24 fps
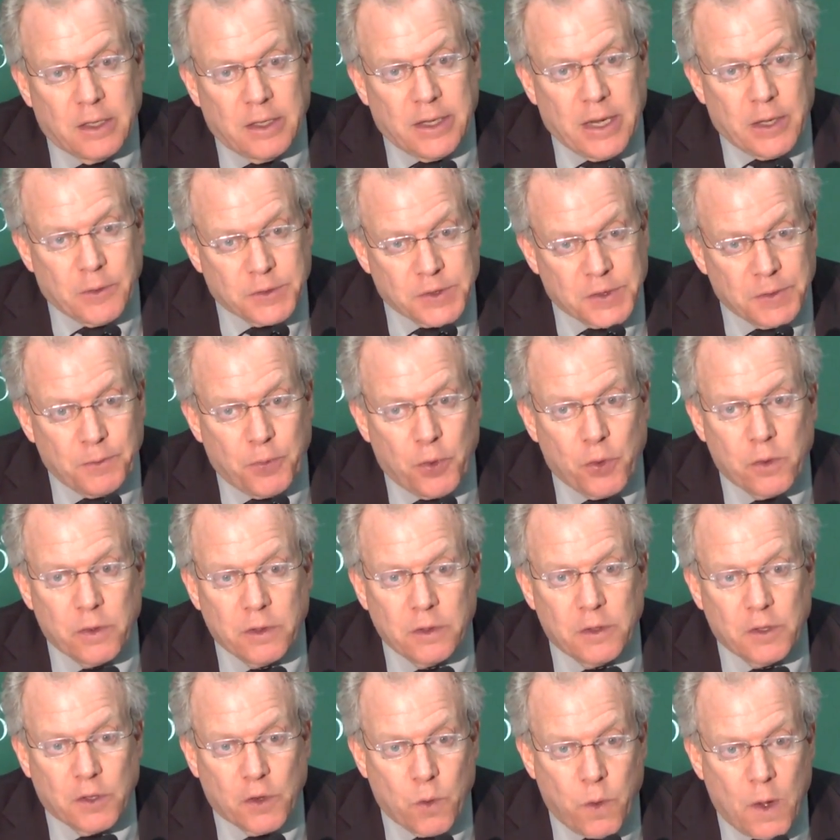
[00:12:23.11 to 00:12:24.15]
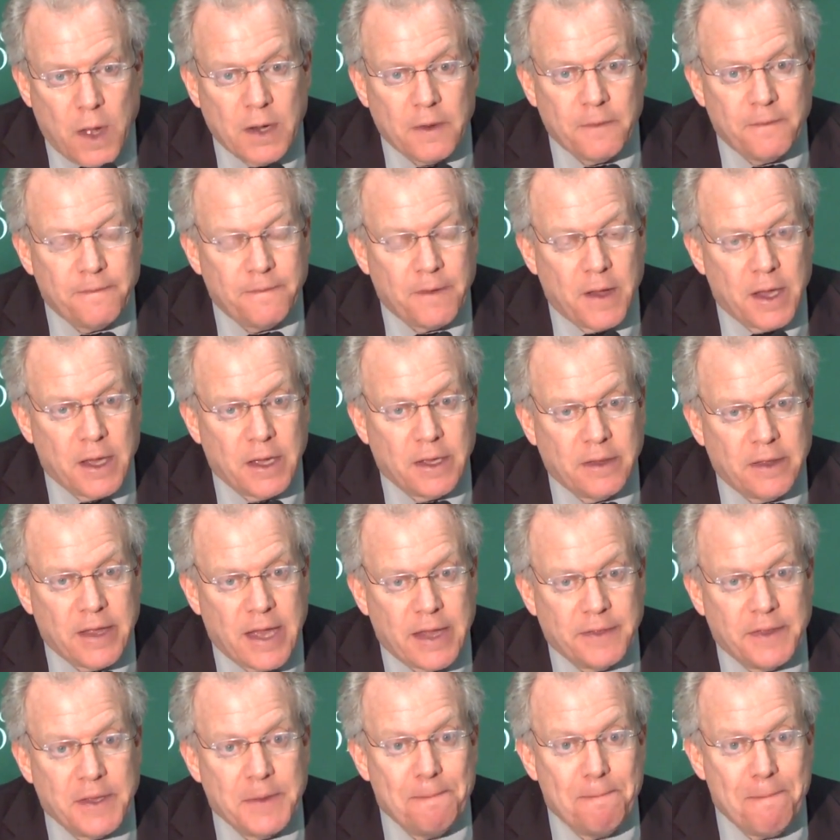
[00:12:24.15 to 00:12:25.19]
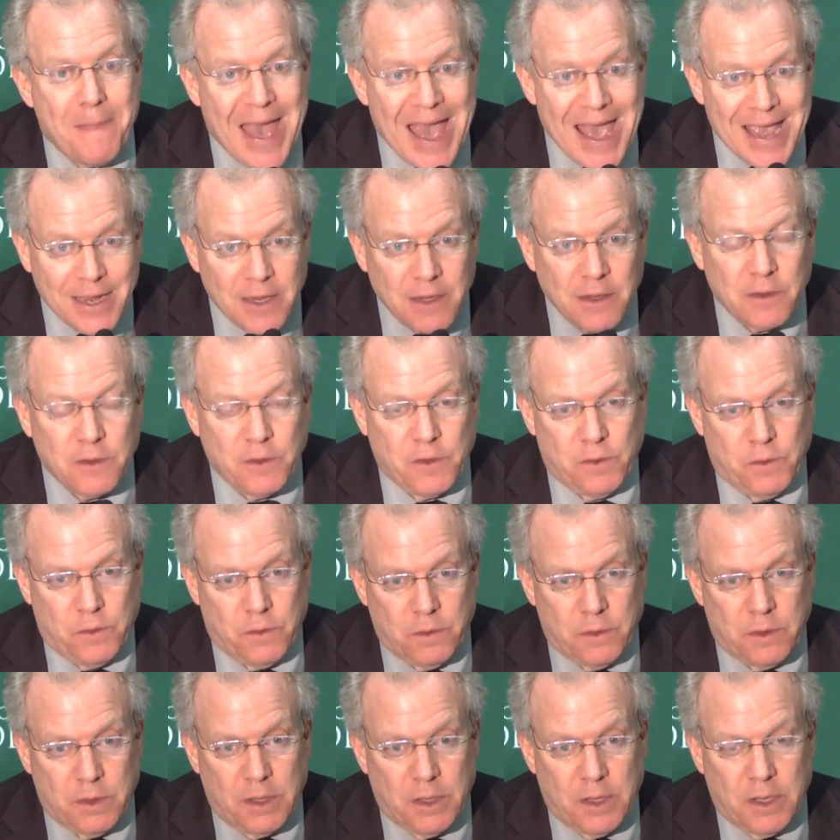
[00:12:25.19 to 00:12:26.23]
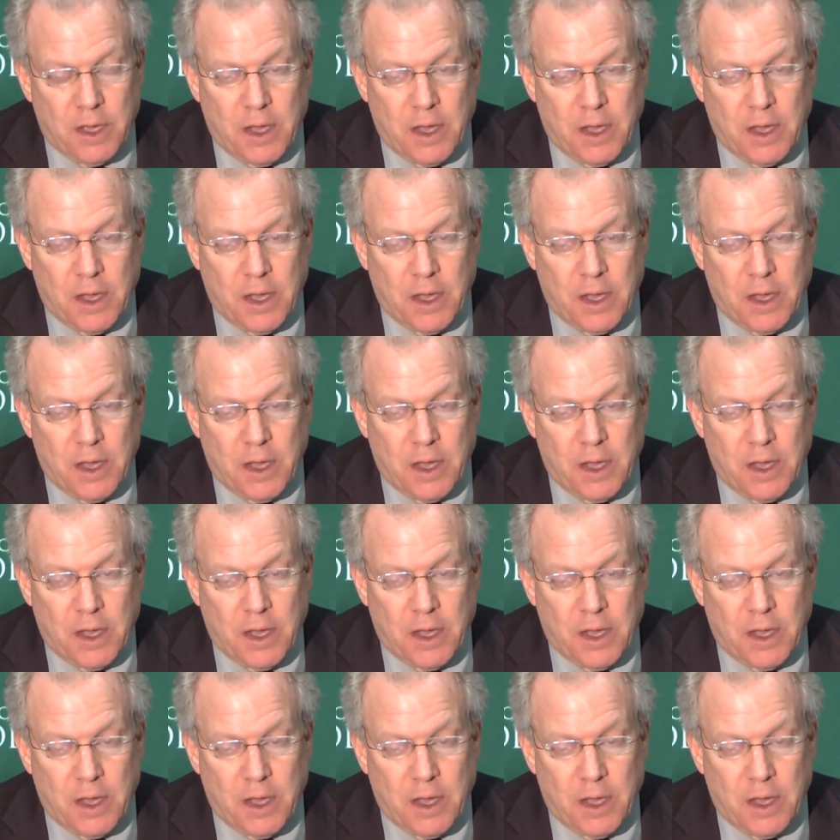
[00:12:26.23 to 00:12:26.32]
Now, it's important to qualify that the magnitude